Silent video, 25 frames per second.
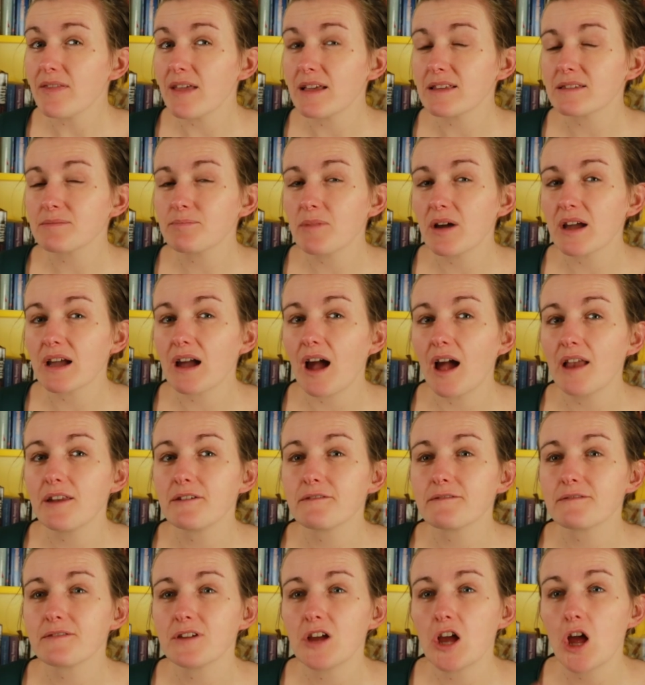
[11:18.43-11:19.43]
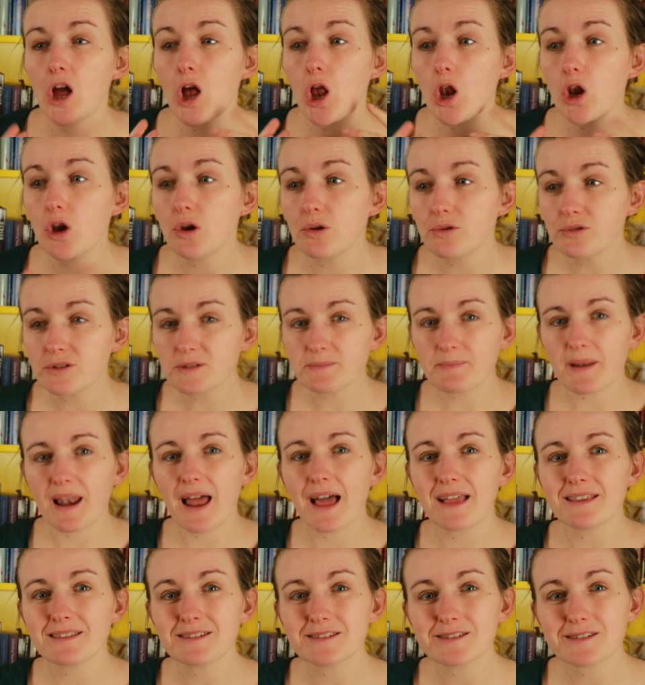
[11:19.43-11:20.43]
That's my kind of loose
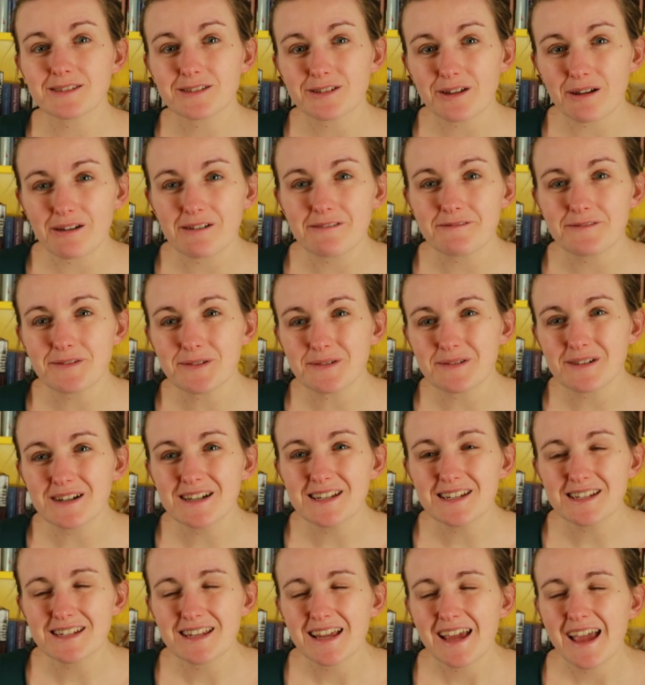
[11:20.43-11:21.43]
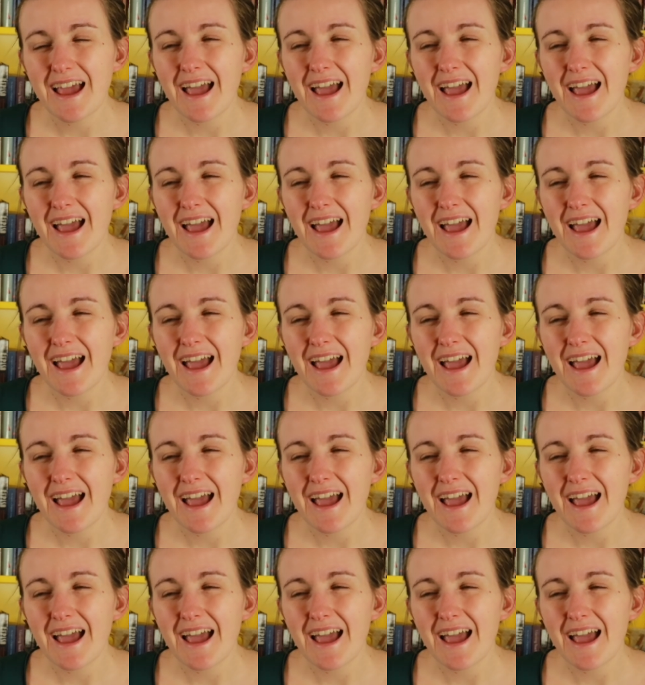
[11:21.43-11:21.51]
plans going forward.